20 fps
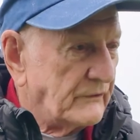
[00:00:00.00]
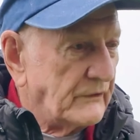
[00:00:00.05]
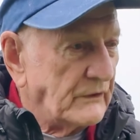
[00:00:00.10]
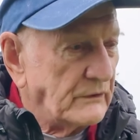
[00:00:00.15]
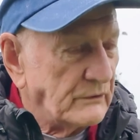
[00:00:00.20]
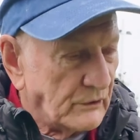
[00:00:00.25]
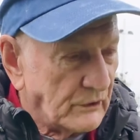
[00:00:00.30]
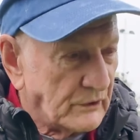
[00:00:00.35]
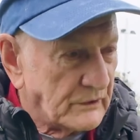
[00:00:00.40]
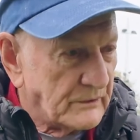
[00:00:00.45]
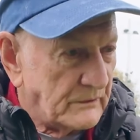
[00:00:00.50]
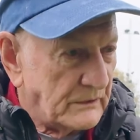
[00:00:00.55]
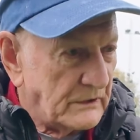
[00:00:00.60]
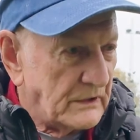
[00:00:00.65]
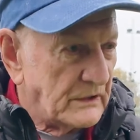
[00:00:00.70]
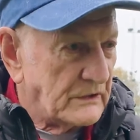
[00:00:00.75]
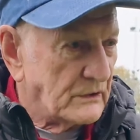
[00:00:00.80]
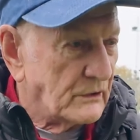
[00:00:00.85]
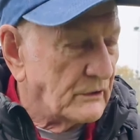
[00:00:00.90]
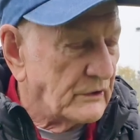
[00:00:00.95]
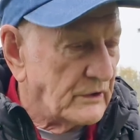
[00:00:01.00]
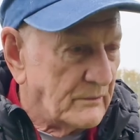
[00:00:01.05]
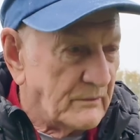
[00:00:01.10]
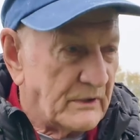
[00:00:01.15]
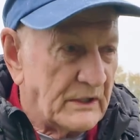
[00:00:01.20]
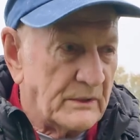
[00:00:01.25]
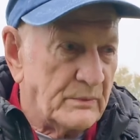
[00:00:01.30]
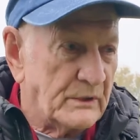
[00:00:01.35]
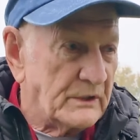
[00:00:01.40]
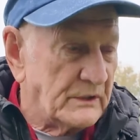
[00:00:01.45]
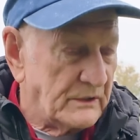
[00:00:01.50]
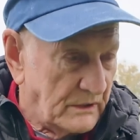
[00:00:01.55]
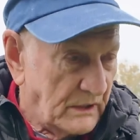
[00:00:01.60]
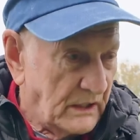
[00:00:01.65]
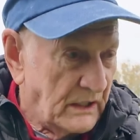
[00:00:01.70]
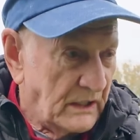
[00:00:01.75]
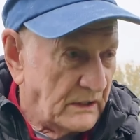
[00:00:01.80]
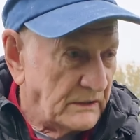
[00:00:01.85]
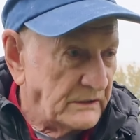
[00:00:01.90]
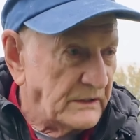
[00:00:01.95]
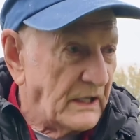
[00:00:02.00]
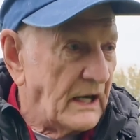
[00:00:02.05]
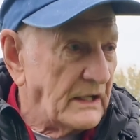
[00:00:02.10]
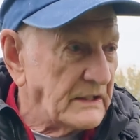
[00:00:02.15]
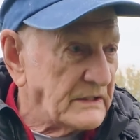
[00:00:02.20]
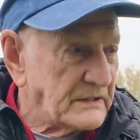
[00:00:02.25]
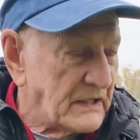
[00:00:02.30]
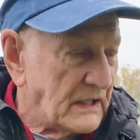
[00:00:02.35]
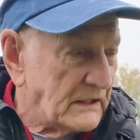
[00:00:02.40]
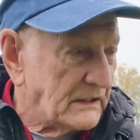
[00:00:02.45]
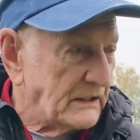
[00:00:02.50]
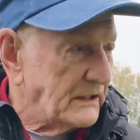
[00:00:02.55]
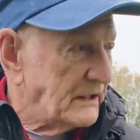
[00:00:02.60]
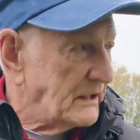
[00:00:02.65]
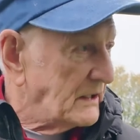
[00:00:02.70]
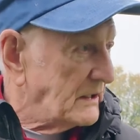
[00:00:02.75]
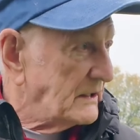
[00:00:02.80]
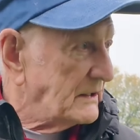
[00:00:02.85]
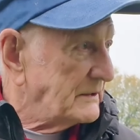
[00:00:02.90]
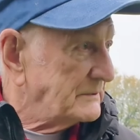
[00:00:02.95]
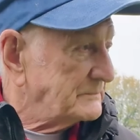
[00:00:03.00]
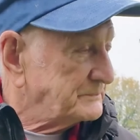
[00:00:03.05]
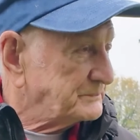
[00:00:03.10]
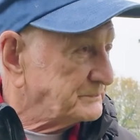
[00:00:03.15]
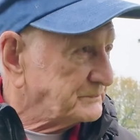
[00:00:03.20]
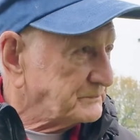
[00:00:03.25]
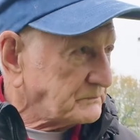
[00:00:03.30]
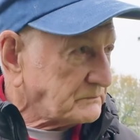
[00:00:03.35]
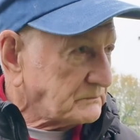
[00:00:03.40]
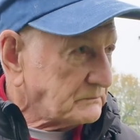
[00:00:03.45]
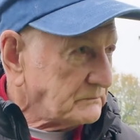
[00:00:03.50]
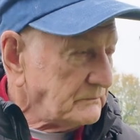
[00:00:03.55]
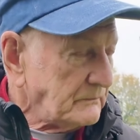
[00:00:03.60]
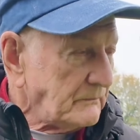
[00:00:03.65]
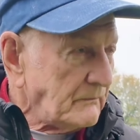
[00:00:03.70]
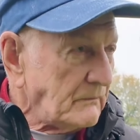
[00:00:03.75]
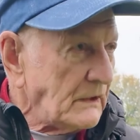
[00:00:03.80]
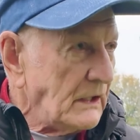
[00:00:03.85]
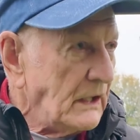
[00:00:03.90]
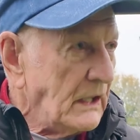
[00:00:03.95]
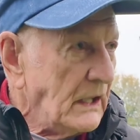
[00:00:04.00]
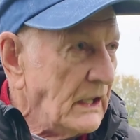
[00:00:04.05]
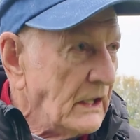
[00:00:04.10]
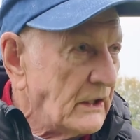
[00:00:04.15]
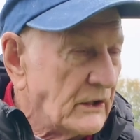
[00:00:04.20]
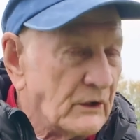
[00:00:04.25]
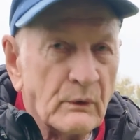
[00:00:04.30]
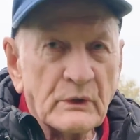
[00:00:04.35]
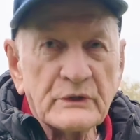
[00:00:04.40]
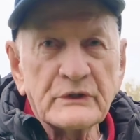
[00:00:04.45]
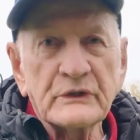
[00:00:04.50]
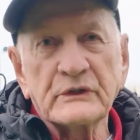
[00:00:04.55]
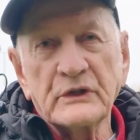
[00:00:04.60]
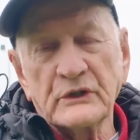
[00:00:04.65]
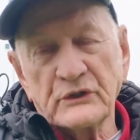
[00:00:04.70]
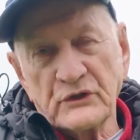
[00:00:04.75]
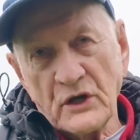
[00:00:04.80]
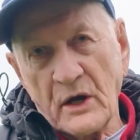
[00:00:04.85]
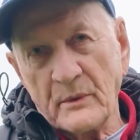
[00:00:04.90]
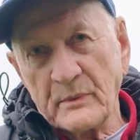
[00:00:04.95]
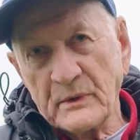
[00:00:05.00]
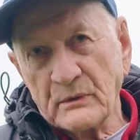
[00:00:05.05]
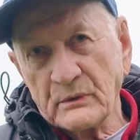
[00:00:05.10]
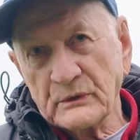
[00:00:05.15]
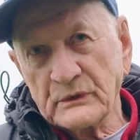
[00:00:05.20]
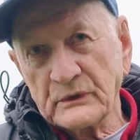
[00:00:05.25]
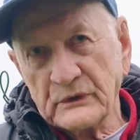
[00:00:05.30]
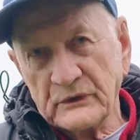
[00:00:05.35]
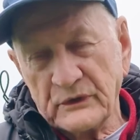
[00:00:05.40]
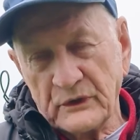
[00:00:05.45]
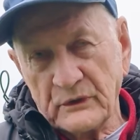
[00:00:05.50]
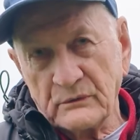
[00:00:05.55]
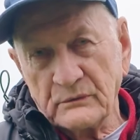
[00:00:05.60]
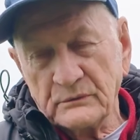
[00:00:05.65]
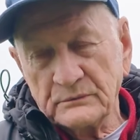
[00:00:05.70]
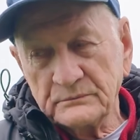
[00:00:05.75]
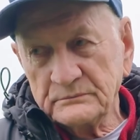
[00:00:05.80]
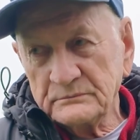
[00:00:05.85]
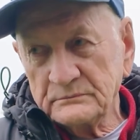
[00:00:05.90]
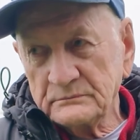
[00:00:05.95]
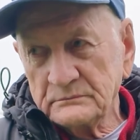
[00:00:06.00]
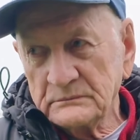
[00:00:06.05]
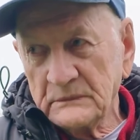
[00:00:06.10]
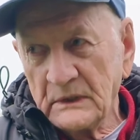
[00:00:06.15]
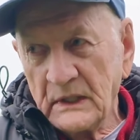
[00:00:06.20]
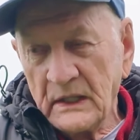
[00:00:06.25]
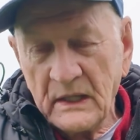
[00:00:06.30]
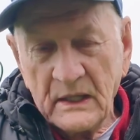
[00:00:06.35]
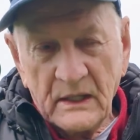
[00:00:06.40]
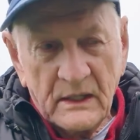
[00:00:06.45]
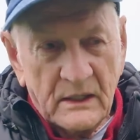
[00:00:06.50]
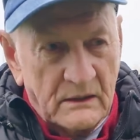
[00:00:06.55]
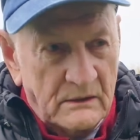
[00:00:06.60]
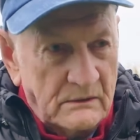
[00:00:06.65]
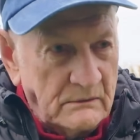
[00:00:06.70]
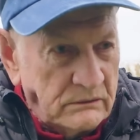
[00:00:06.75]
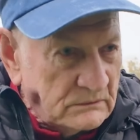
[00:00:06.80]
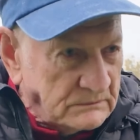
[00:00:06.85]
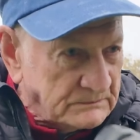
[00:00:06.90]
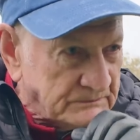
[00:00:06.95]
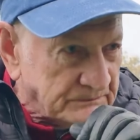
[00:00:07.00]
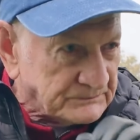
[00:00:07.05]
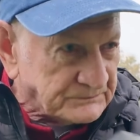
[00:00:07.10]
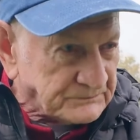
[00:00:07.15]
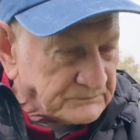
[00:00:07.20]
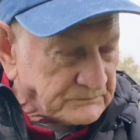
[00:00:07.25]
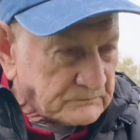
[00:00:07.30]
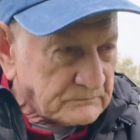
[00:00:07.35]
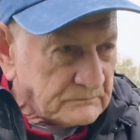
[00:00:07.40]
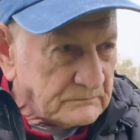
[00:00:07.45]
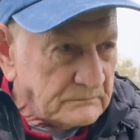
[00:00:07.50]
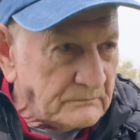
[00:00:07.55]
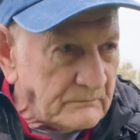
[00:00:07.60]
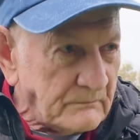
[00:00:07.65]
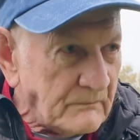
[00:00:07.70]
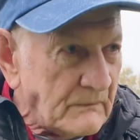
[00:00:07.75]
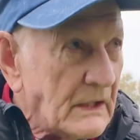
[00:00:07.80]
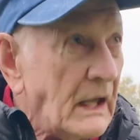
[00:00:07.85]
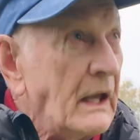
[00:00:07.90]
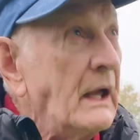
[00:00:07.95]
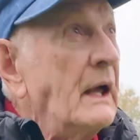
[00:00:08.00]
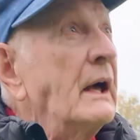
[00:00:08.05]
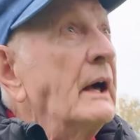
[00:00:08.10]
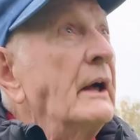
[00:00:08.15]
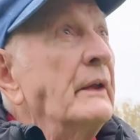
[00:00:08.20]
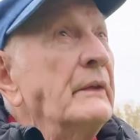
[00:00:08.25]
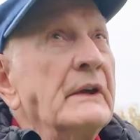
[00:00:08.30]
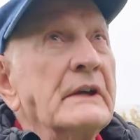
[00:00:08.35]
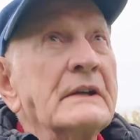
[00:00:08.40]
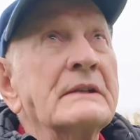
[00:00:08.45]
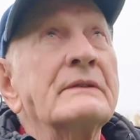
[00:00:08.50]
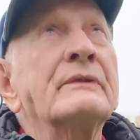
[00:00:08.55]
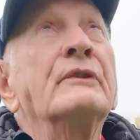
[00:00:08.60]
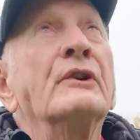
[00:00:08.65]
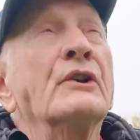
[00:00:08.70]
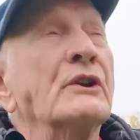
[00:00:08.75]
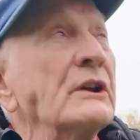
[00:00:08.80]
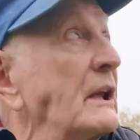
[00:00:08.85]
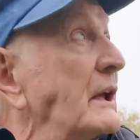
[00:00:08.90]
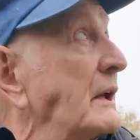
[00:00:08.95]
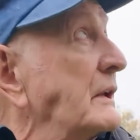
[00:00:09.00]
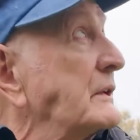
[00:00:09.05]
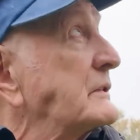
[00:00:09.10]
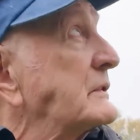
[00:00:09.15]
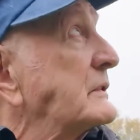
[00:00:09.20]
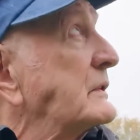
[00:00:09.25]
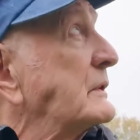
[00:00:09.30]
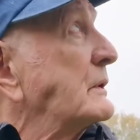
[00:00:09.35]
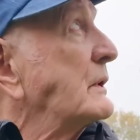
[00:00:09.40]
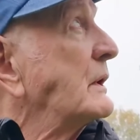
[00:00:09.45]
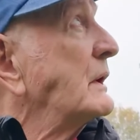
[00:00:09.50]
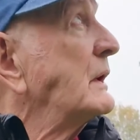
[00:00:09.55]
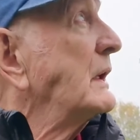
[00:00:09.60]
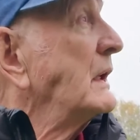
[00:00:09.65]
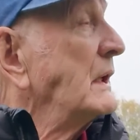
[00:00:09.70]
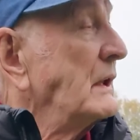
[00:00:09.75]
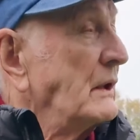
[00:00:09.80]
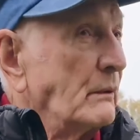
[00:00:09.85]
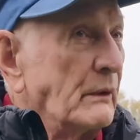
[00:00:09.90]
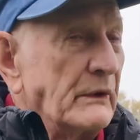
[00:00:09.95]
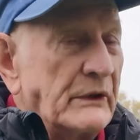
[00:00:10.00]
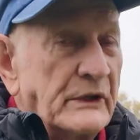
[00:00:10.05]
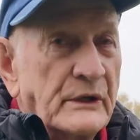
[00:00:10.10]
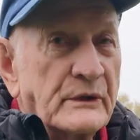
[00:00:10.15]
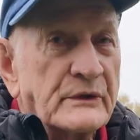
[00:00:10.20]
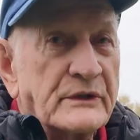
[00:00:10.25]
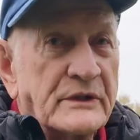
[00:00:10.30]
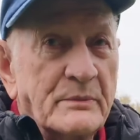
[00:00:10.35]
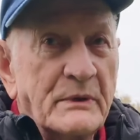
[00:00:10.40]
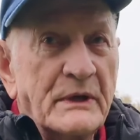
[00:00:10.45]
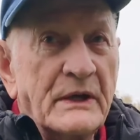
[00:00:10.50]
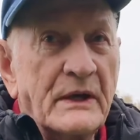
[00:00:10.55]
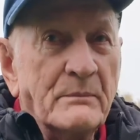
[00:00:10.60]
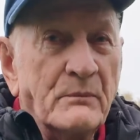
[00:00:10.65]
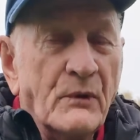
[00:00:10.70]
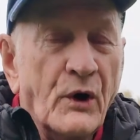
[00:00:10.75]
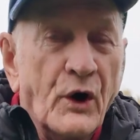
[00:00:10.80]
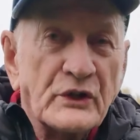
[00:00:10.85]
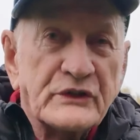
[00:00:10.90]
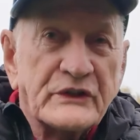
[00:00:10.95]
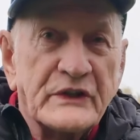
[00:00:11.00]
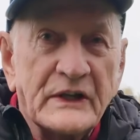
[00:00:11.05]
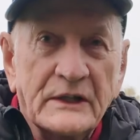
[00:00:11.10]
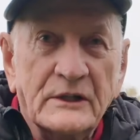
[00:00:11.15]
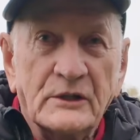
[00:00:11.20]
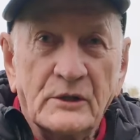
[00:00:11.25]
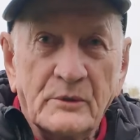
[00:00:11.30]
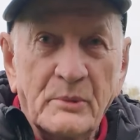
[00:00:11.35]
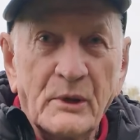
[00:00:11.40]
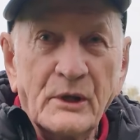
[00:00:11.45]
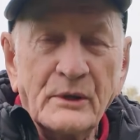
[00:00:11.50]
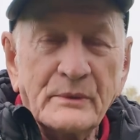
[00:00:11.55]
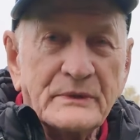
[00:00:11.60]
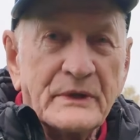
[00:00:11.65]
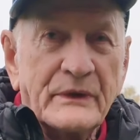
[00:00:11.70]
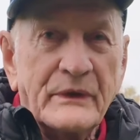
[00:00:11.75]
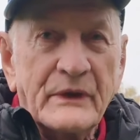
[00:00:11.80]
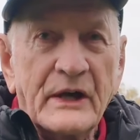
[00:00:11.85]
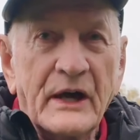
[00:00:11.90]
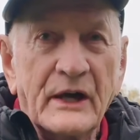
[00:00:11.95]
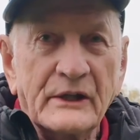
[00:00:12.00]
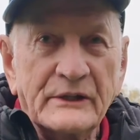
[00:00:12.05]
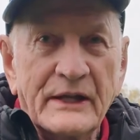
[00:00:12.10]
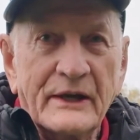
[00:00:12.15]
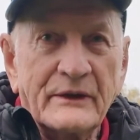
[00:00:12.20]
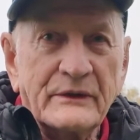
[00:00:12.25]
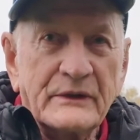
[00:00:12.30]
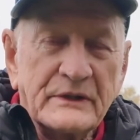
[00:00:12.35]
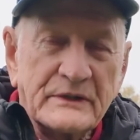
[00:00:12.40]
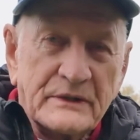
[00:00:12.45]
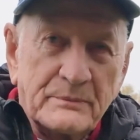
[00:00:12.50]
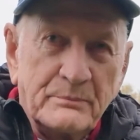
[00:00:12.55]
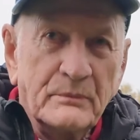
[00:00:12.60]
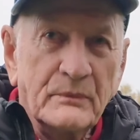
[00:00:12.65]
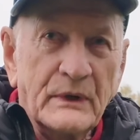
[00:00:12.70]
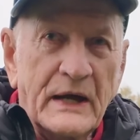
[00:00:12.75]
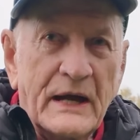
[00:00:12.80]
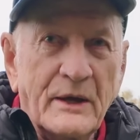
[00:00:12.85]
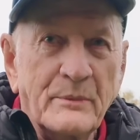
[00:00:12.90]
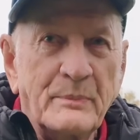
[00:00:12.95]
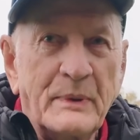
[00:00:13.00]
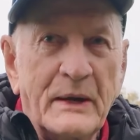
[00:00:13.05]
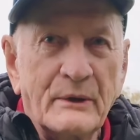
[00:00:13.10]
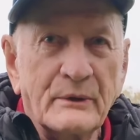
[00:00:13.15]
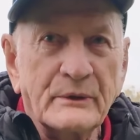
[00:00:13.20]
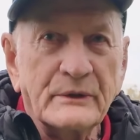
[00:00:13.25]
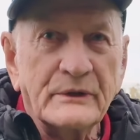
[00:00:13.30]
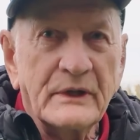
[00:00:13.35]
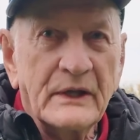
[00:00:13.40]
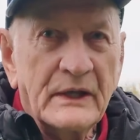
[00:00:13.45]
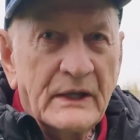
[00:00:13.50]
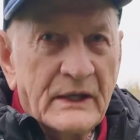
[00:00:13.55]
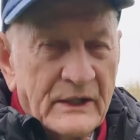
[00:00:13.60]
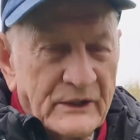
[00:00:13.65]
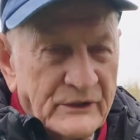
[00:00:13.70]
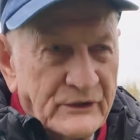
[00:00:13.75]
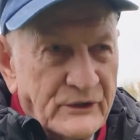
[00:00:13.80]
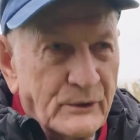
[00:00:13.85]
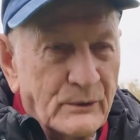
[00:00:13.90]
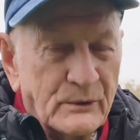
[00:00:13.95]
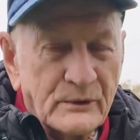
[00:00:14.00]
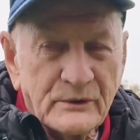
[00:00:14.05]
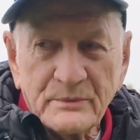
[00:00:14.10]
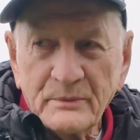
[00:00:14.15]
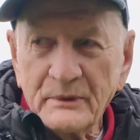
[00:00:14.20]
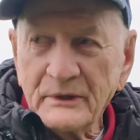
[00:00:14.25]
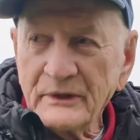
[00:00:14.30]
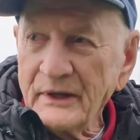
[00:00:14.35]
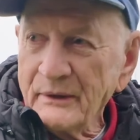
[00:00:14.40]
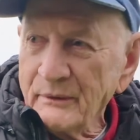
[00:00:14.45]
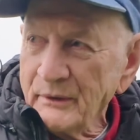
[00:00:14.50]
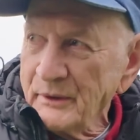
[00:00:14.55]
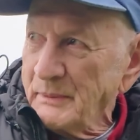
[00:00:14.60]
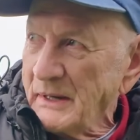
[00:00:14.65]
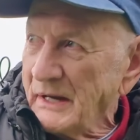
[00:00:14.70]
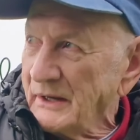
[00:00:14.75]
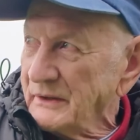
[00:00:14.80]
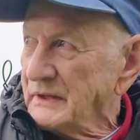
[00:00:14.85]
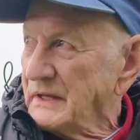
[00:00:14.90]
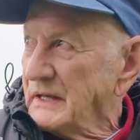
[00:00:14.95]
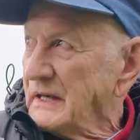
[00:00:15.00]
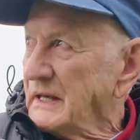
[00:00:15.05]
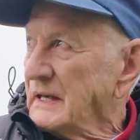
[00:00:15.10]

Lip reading: a few years younger than me, but died sadly earlier. There wasn't a job he wouldn't do. And these floodlights, well, there used to be more single bulbs than they are now. These are high-powered duals, but there were about